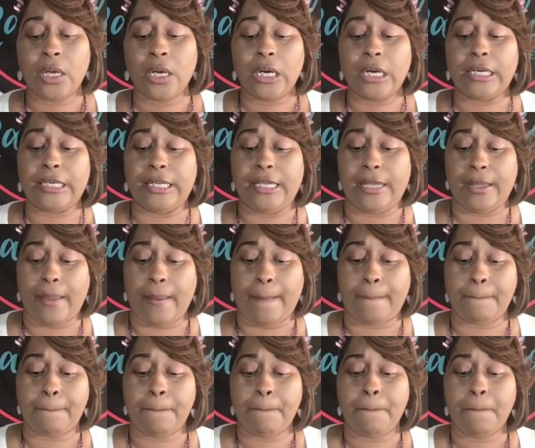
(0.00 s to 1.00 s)

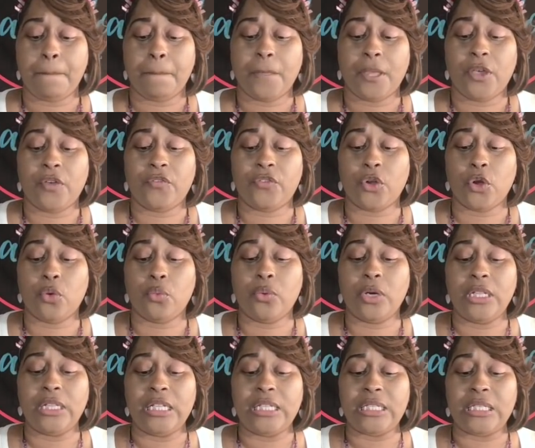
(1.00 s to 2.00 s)
Again, if you're
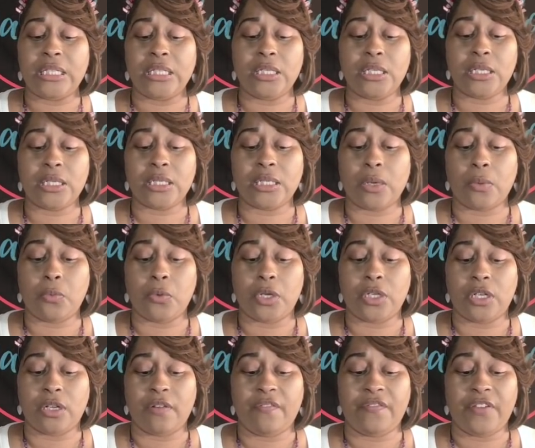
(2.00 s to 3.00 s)
willing to look someone
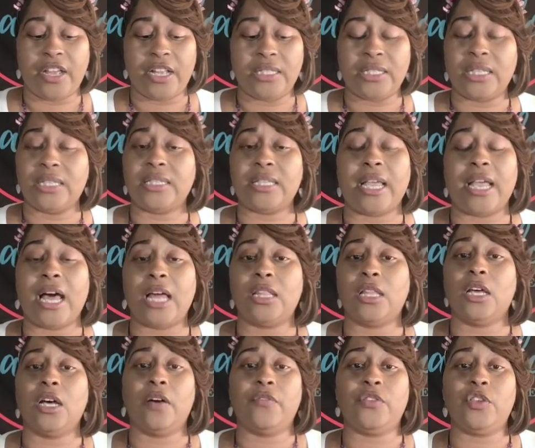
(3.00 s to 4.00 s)
in the face and say, I
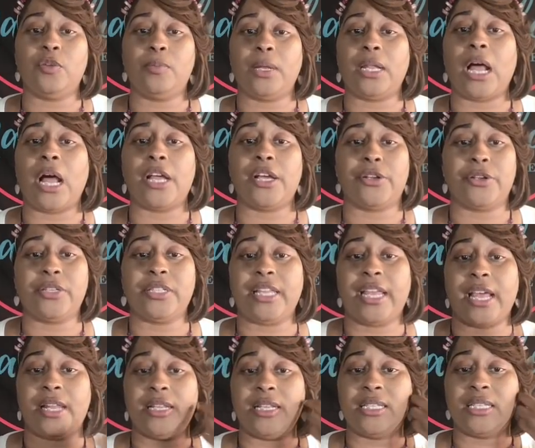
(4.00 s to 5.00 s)
love you, but I
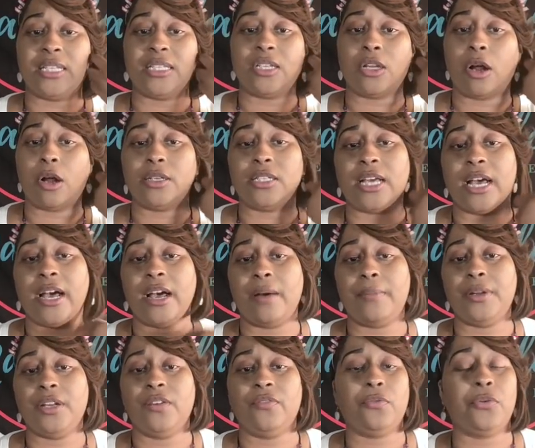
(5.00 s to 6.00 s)
understand this isn't our
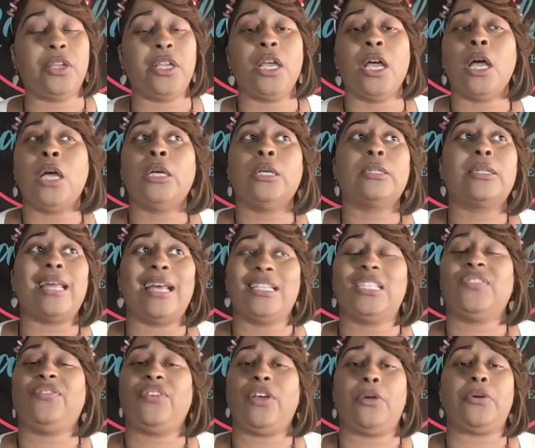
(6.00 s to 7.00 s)
time. And
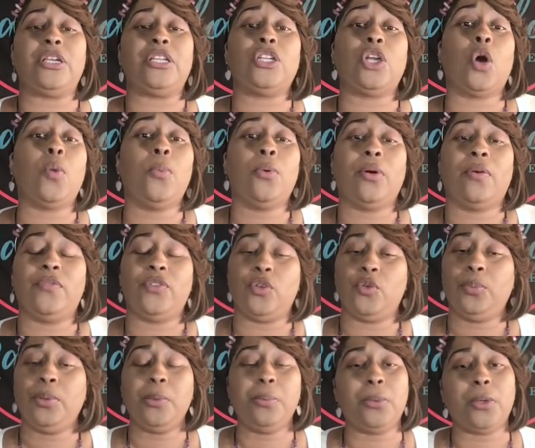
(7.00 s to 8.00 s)
that's very noble of
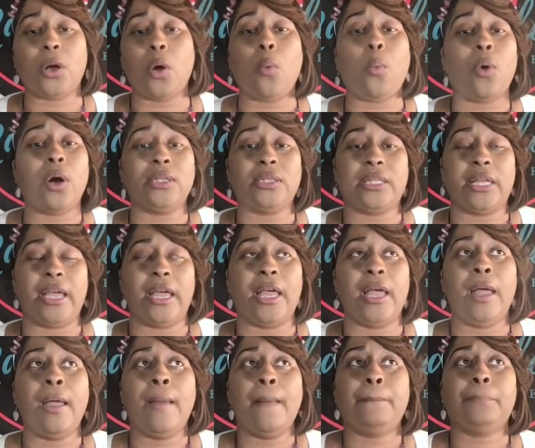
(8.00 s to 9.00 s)
you. People don't want
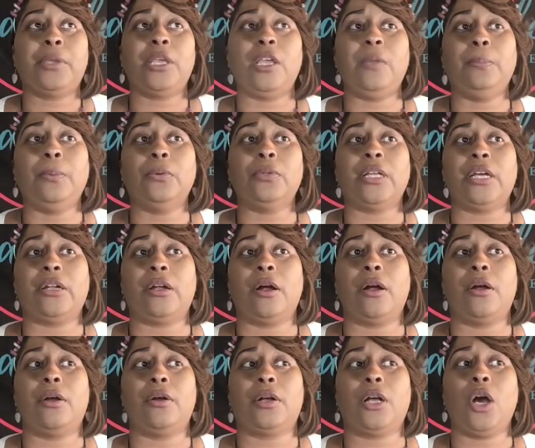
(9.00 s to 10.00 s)
that. People that
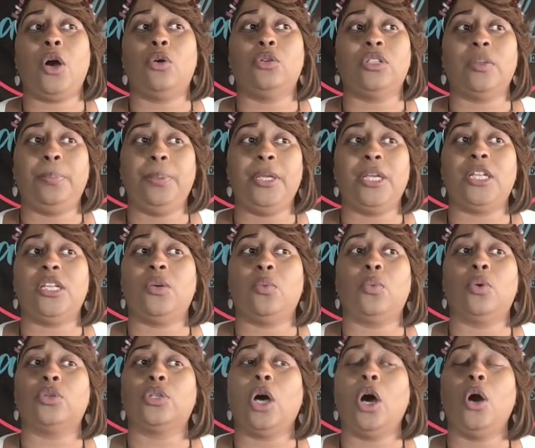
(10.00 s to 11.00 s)
are codependent
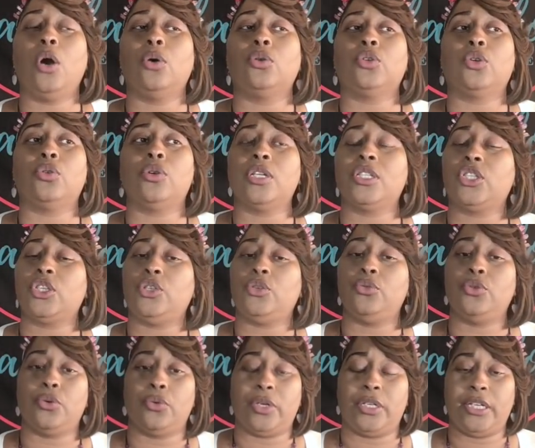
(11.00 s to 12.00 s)
want to hold on to you
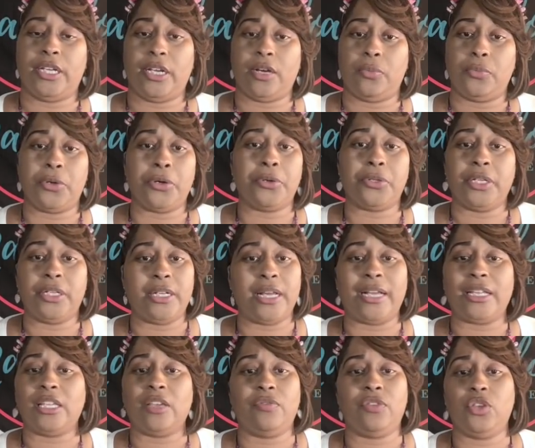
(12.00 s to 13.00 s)
knowing damn well they're
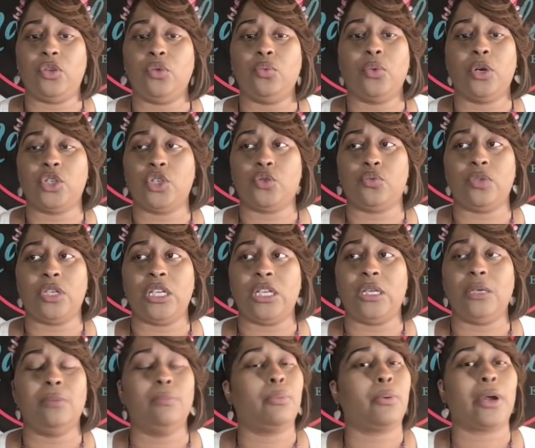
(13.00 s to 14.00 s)
not giving you what you
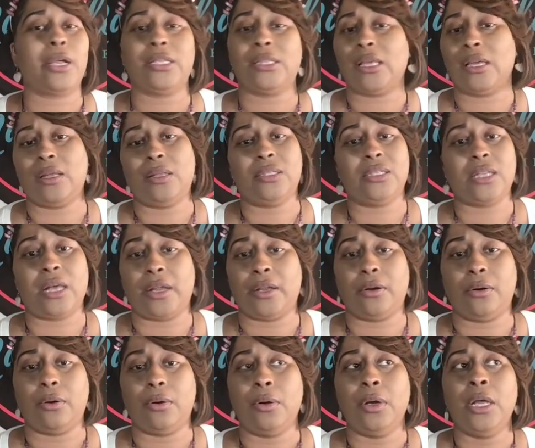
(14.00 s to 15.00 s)
need. Break that
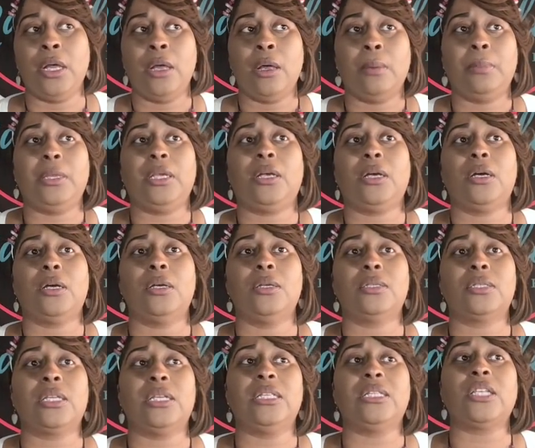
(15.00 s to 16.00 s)
cycle.
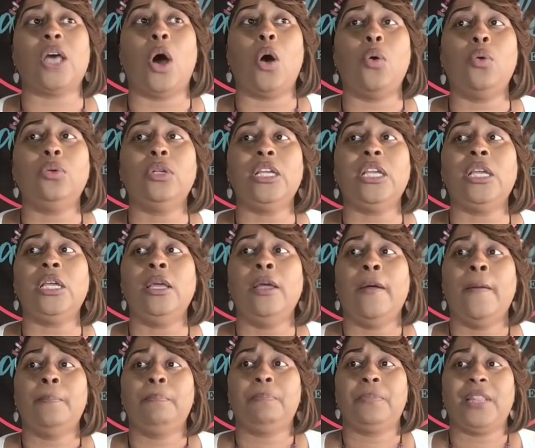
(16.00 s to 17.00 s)
Because it's only,
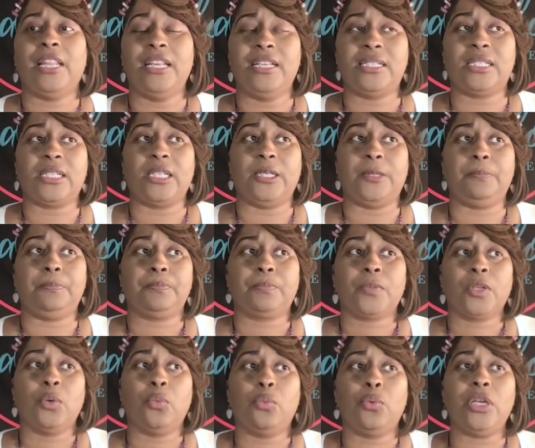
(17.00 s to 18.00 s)
listen,
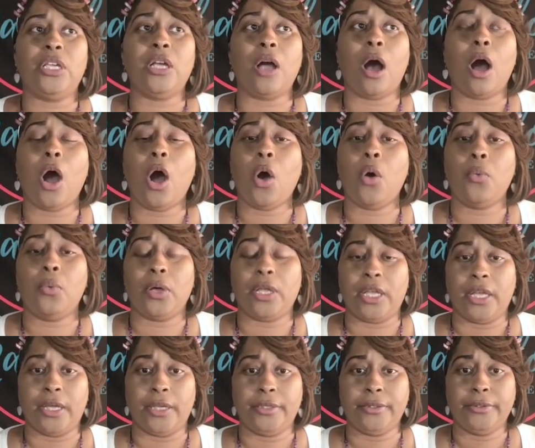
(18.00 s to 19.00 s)
we all
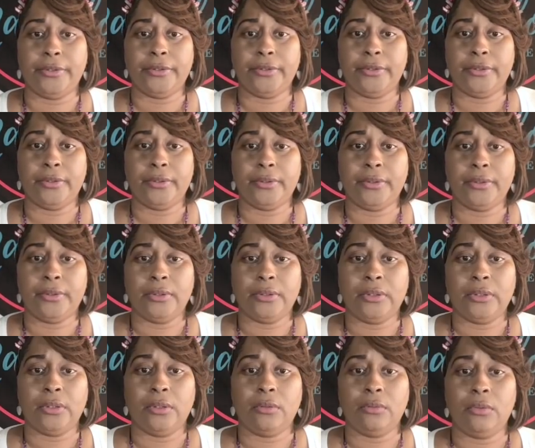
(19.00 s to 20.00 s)
win.
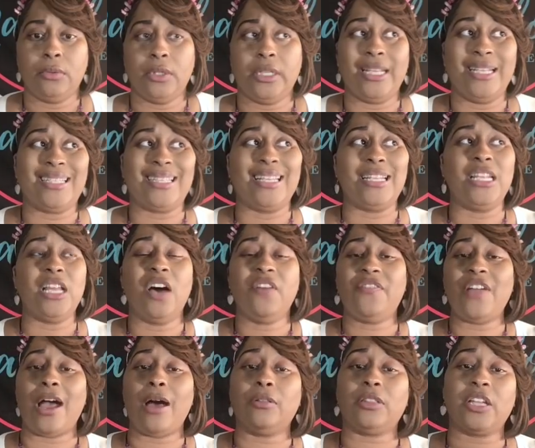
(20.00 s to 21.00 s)
There's enough
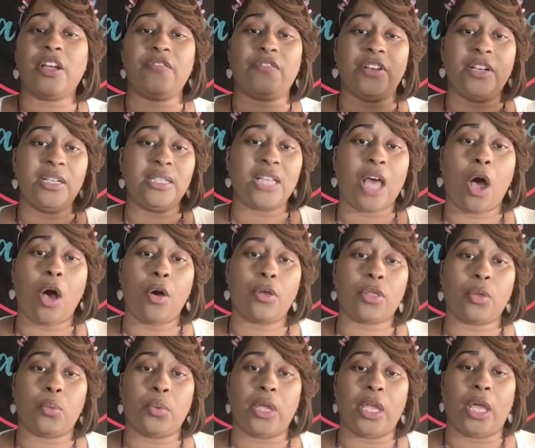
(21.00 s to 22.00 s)
out there for us all
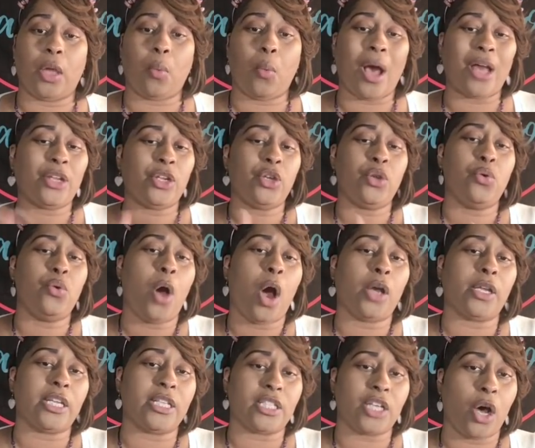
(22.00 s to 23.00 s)
to win. Why do you
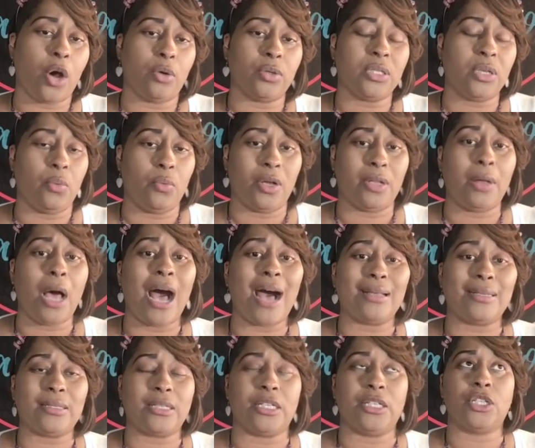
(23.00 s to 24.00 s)
get to hold someone
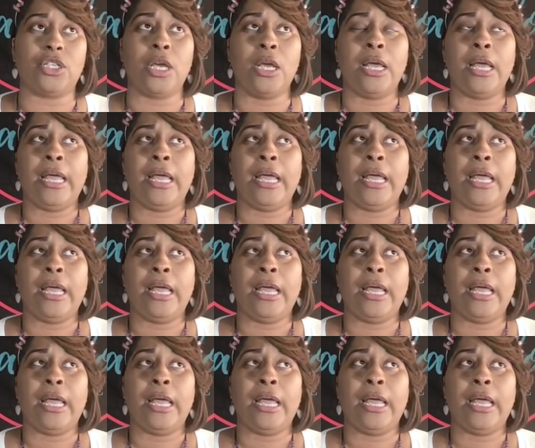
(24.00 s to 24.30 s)
hostage?